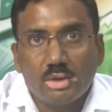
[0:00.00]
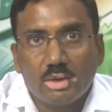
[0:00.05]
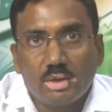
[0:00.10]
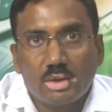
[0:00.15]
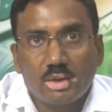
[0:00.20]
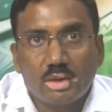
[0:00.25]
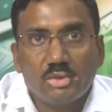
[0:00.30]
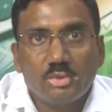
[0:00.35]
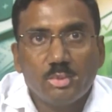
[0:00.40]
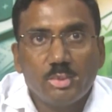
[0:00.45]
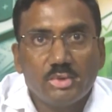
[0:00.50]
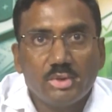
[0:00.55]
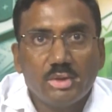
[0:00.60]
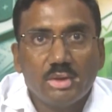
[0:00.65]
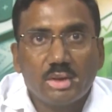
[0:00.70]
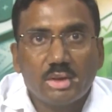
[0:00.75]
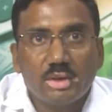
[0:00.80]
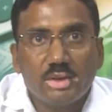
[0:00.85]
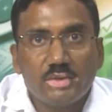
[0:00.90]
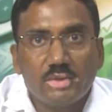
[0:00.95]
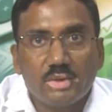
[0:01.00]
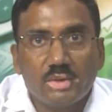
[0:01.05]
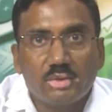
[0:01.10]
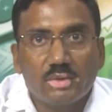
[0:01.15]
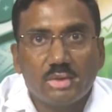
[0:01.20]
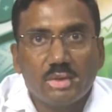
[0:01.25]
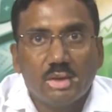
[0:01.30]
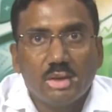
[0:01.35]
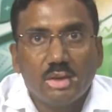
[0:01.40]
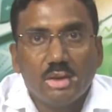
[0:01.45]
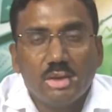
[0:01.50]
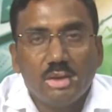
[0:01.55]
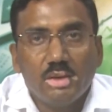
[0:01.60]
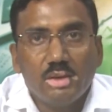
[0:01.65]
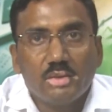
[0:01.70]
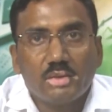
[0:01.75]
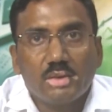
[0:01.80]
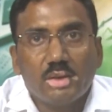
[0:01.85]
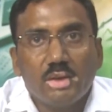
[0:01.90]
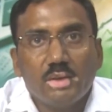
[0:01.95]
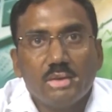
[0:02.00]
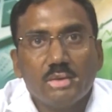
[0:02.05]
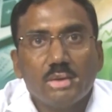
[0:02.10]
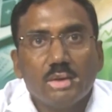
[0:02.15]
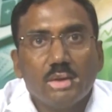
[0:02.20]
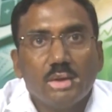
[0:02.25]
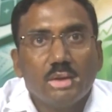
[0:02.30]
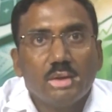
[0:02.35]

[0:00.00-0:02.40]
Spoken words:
Transmission technicians, in this case